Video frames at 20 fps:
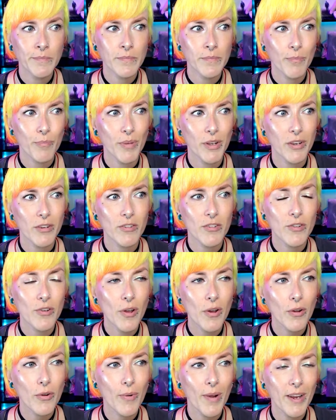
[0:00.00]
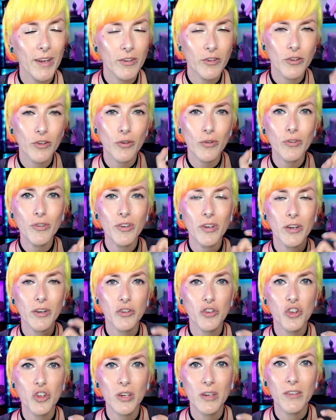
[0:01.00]
But it's not quite, it's usually a
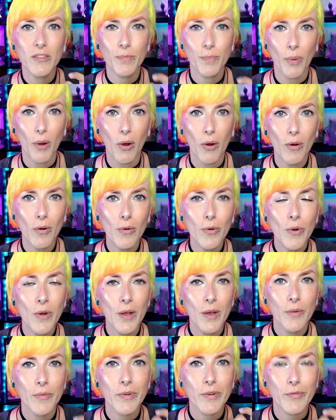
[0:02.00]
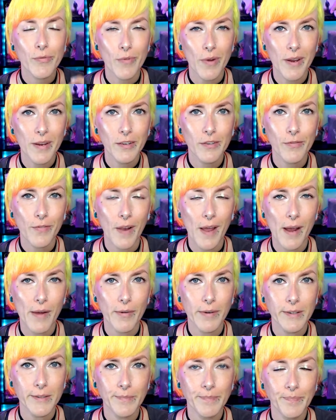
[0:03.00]
cheese ball with rice
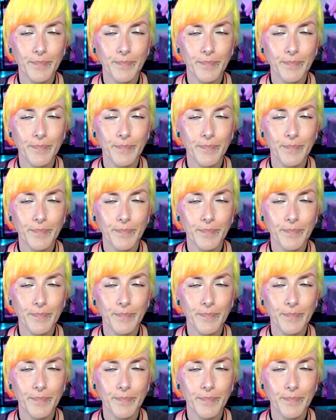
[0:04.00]
flour.